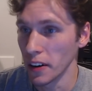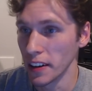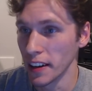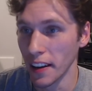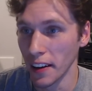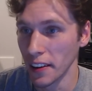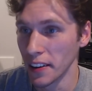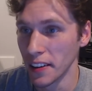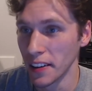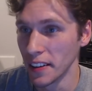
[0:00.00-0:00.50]
I
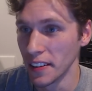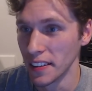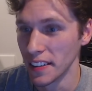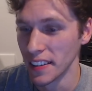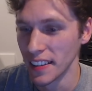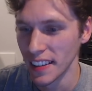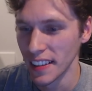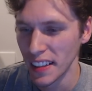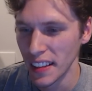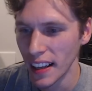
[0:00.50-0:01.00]
don't know.
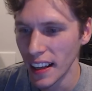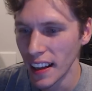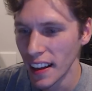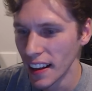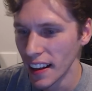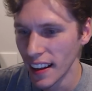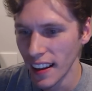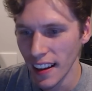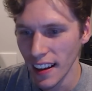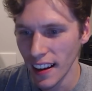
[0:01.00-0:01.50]

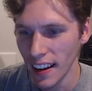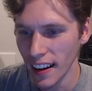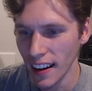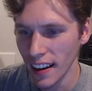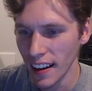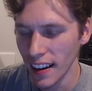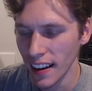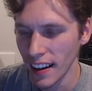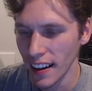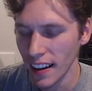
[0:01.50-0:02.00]

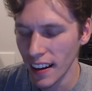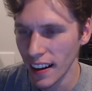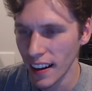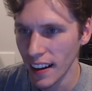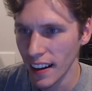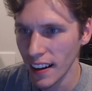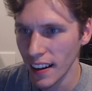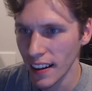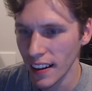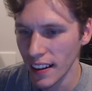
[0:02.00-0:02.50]

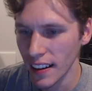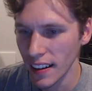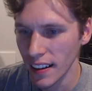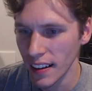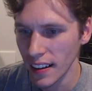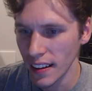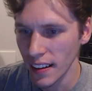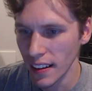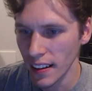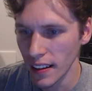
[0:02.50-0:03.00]

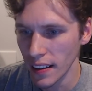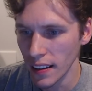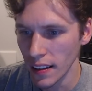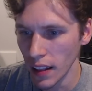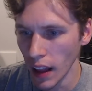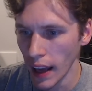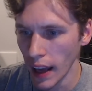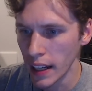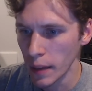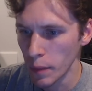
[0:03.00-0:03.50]
Uh,
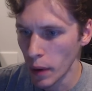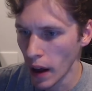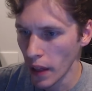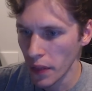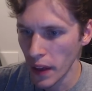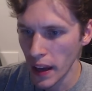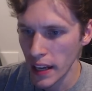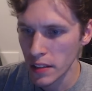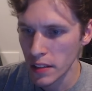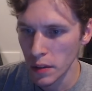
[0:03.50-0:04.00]
like a bot,
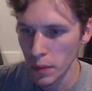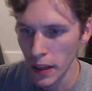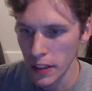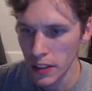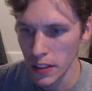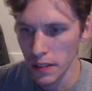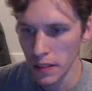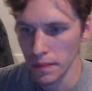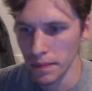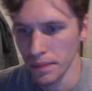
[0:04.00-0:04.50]
thanks for the
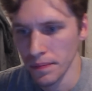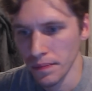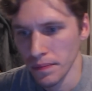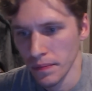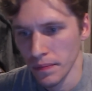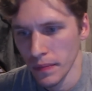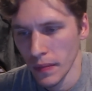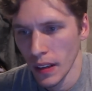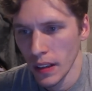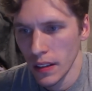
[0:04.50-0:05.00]
bits.
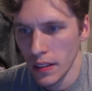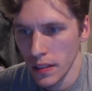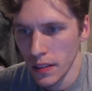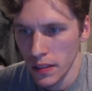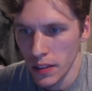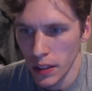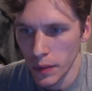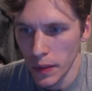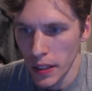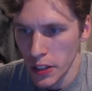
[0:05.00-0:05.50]

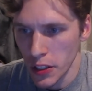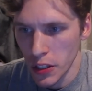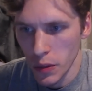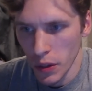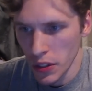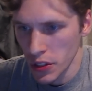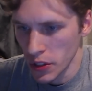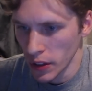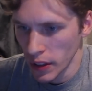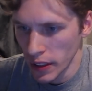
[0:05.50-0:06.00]
Jerma is
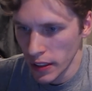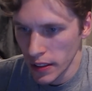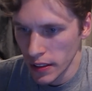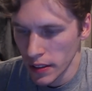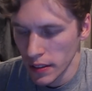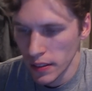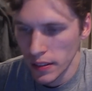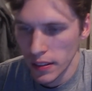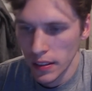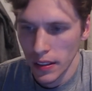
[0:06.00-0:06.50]
Switzerland.
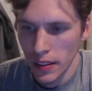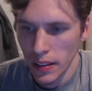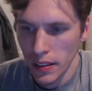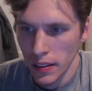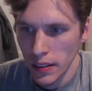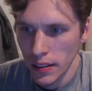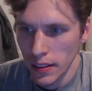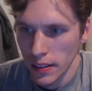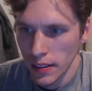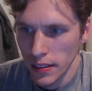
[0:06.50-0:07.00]

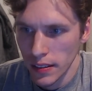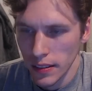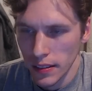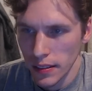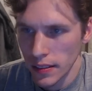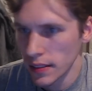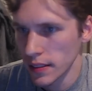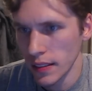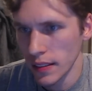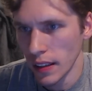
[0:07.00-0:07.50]

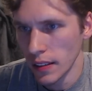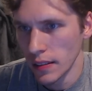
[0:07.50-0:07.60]
No.